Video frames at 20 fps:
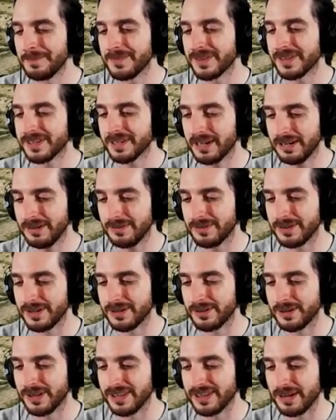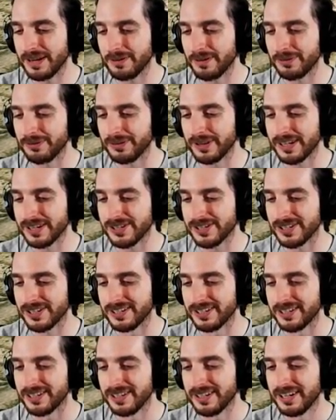kind of in that
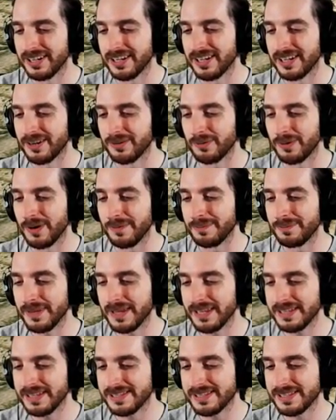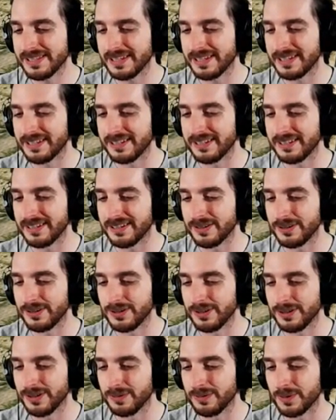reflection, what makes it
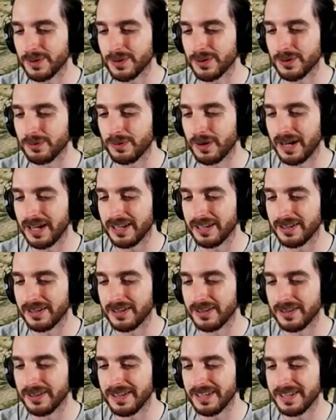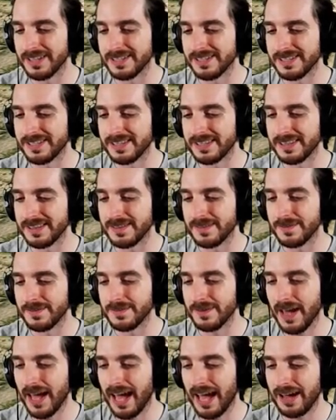good and worthwhile is
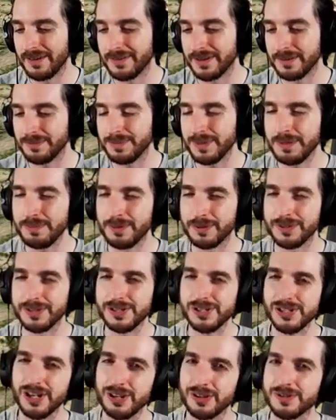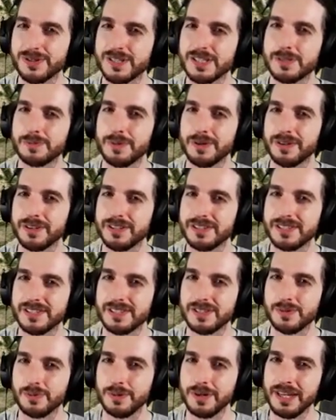having people to share those
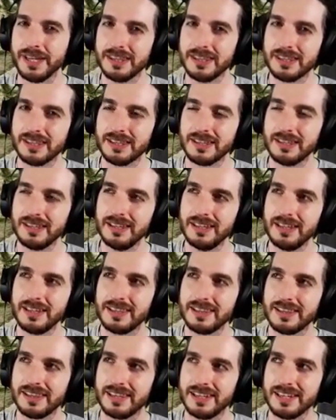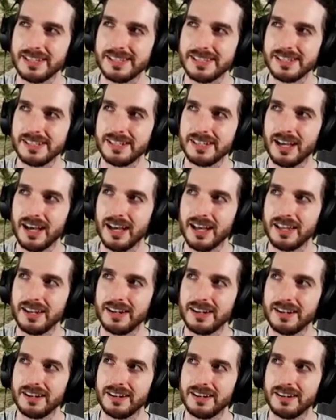experiences with, that it's not
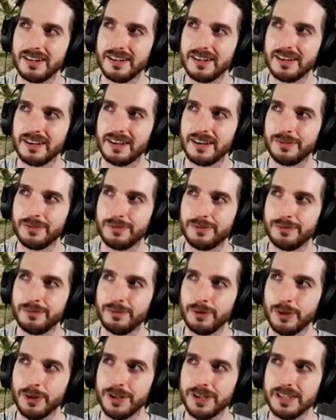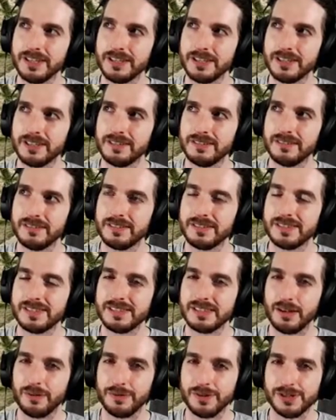a fully
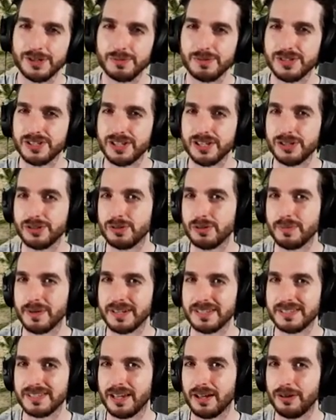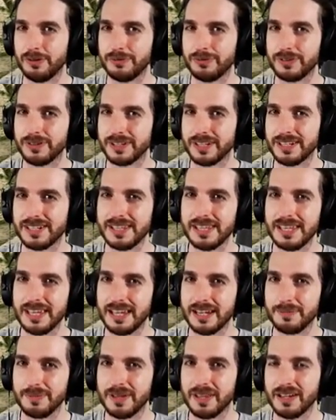selfish, I'm just going to do it myself and get to the
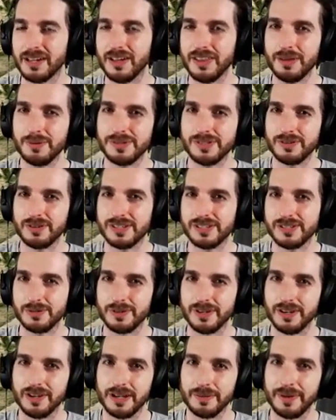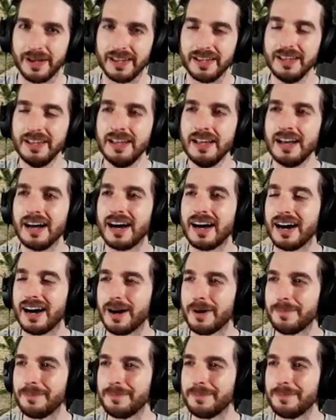end and be like, oh, that was a great story. Okay, bye. I